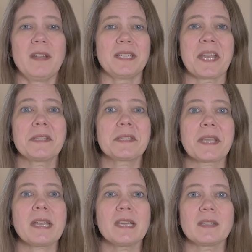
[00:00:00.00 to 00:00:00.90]
10
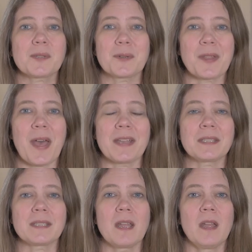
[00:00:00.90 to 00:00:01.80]
seconds or
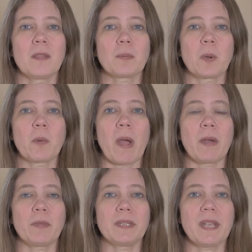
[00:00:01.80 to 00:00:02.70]
less
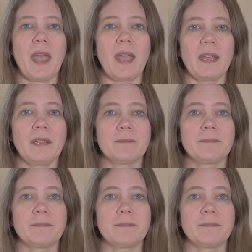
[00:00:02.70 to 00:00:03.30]
throughout the day.